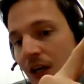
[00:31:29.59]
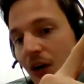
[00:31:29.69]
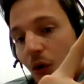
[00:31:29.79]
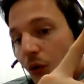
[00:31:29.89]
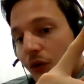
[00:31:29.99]

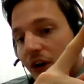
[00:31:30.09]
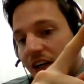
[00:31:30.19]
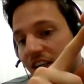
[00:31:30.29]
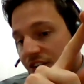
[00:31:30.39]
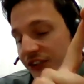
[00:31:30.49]
or a
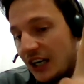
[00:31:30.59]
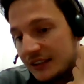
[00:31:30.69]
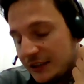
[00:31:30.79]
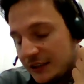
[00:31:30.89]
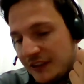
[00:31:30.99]

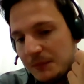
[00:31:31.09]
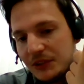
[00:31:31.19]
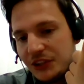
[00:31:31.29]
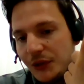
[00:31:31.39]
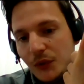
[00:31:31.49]
conductive fill
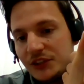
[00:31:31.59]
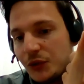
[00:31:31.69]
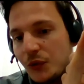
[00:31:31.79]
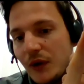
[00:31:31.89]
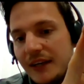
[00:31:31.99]
material is
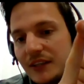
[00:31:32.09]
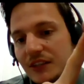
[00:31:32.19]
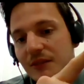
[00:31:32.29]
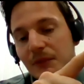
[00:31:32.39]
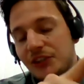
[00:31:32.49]

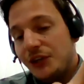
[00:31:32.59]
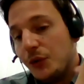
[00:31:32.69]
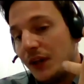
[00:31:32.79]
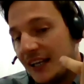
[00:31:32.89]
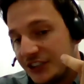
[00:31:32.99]
required,
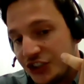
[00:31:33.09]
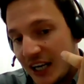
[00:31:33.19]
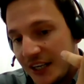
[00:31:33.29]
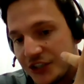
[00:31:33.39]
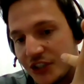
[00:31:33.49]
material has
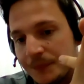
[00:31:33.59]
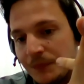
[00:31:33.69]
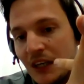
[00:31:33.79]
changed.